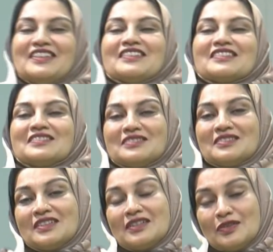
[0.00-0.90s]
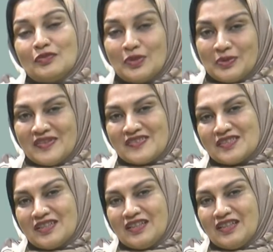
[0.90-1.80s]
So
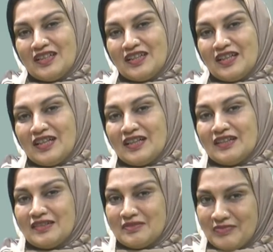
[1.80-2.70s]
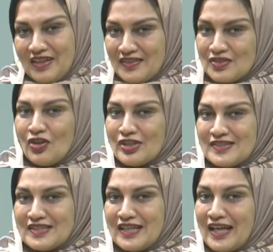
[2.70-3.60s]
viewers, as
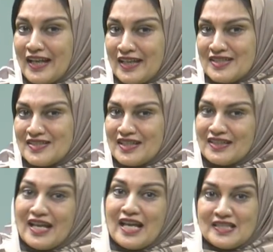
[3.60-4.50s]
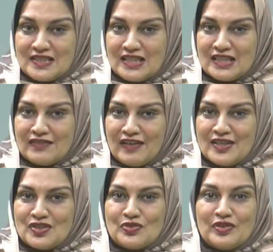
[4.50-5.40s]
doctor said, aligners are the aesthetic
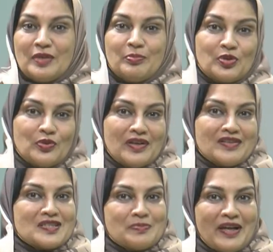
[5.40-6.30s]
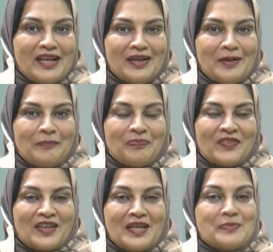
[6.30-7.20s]
device to improve our smile.
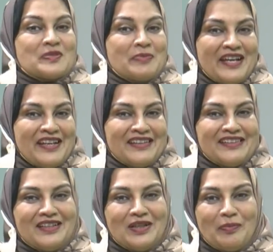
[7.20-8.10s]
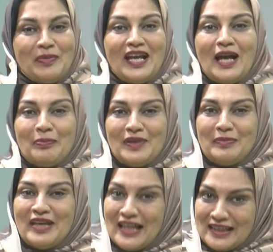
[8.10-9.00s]
Keep smiling, be happy,
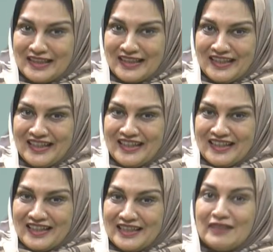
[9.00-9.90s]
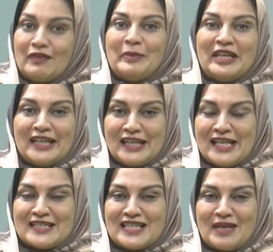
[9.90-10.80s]
be healthy. Until we meet again
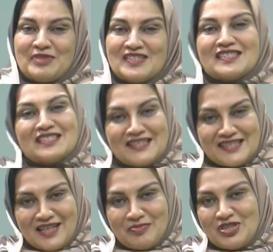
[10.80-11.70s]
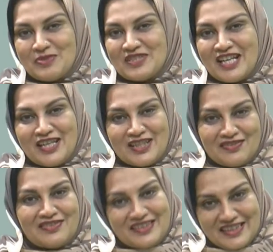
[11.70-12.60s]
next time, this is JASSEELA MUJEEB signing
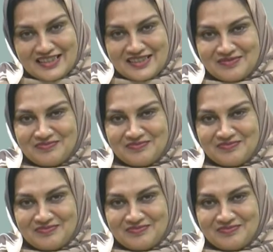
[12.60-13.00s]
off. Good night.